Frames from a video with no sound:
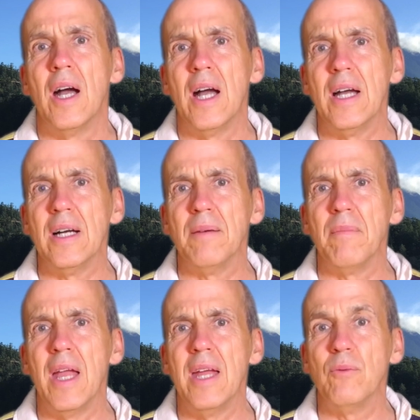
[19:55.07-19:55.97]

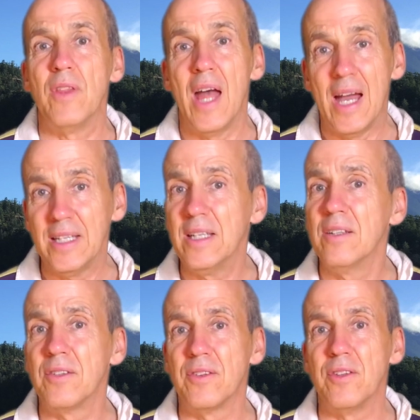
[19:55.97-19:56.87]
And that
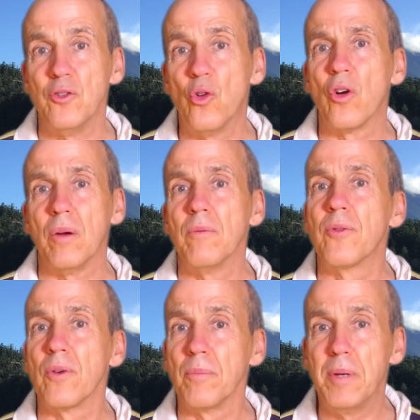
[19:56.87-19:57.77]
is the norm
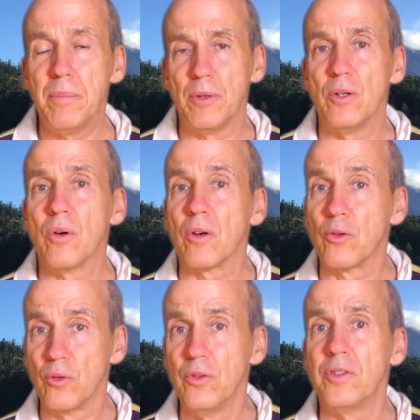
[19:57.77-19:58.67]
for people who are
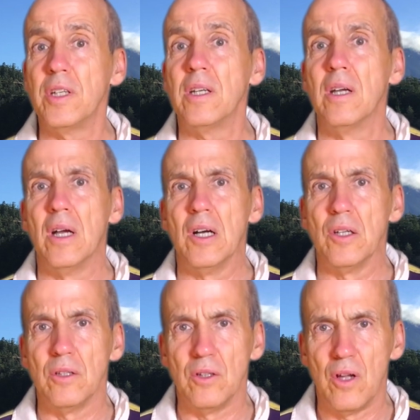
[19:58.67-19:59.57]
cruising
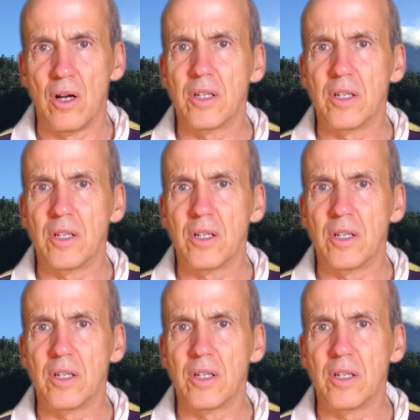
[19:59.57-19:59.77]
long